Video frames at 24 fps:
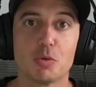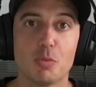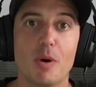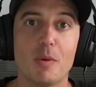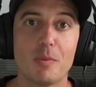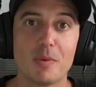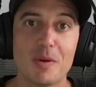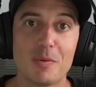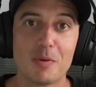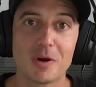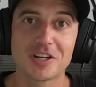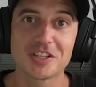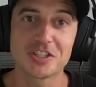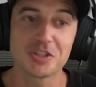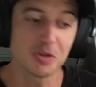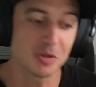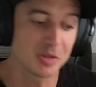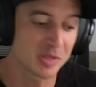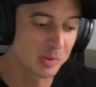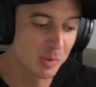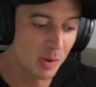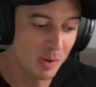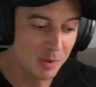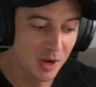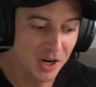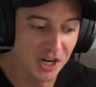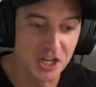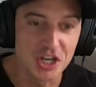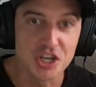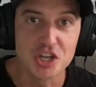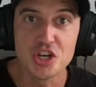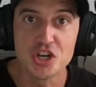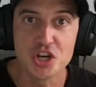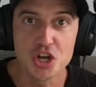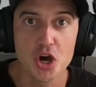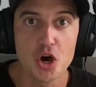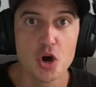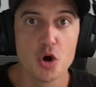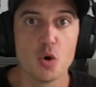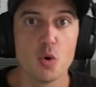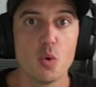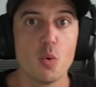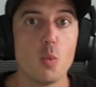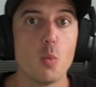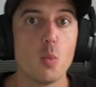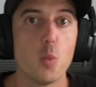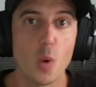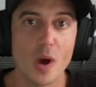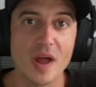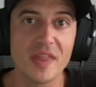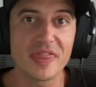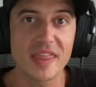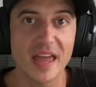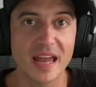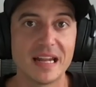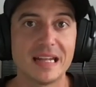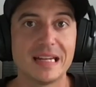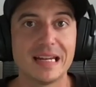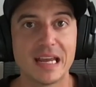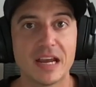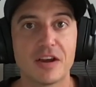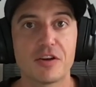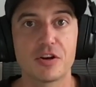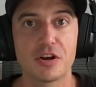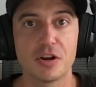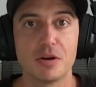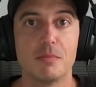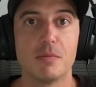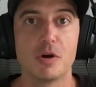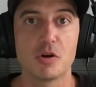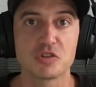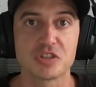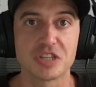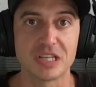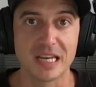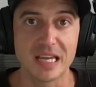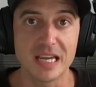what we want to do is we want to know what that inherent emotion